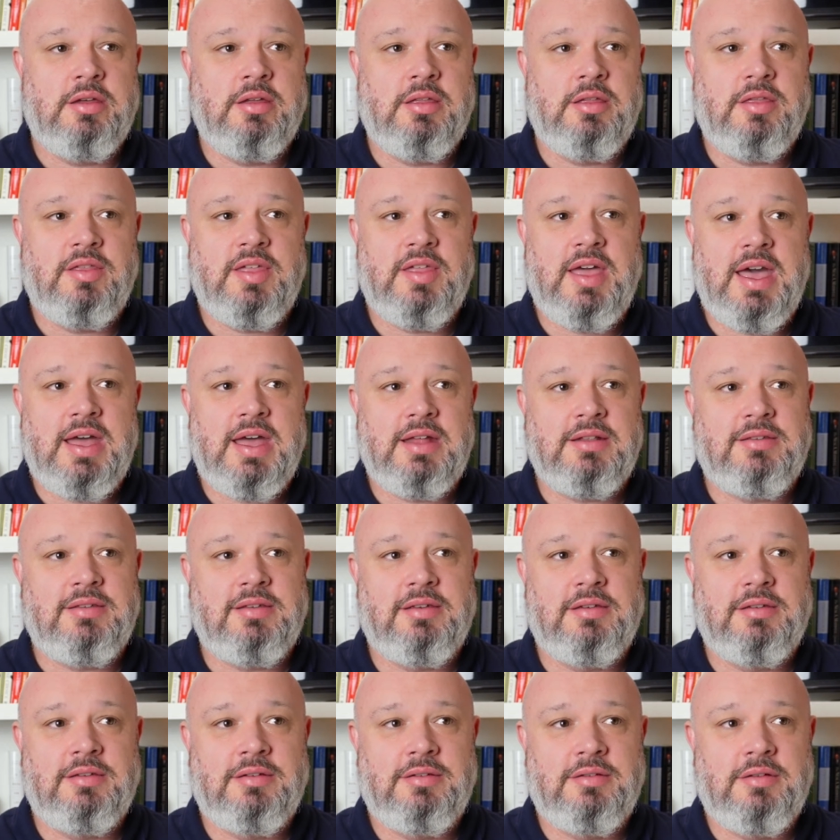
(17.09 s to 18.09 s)

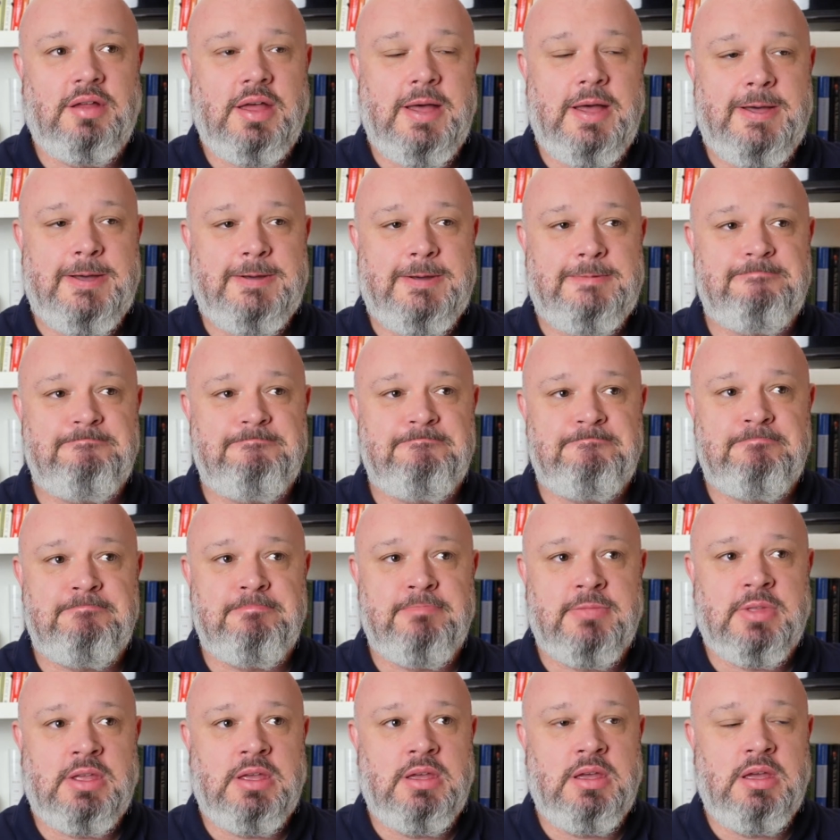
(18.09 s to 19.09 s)
that
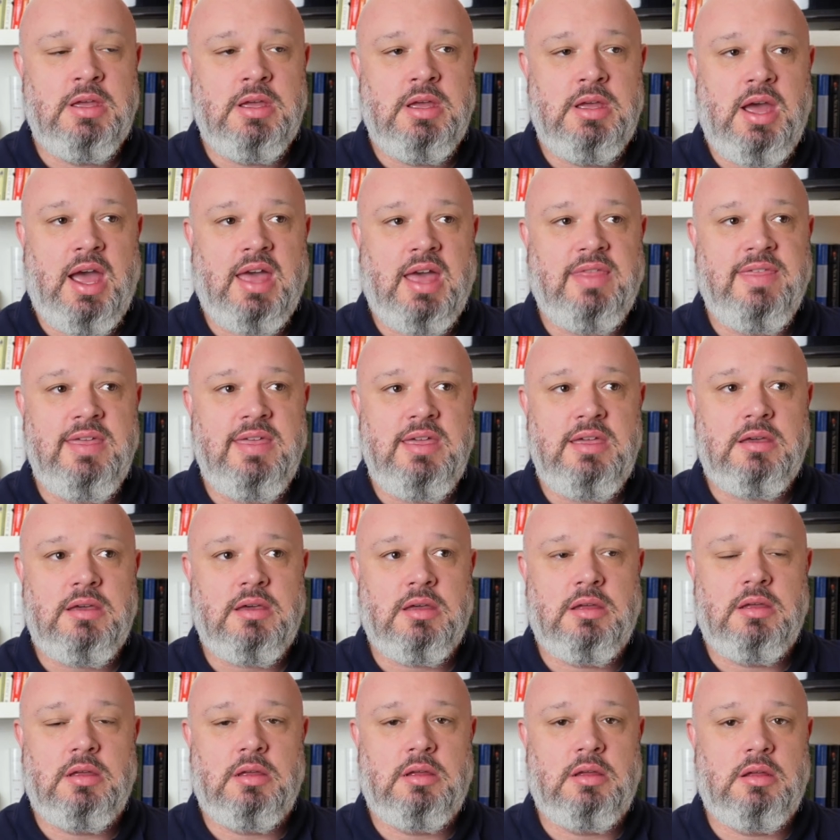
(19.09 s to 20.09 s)
I think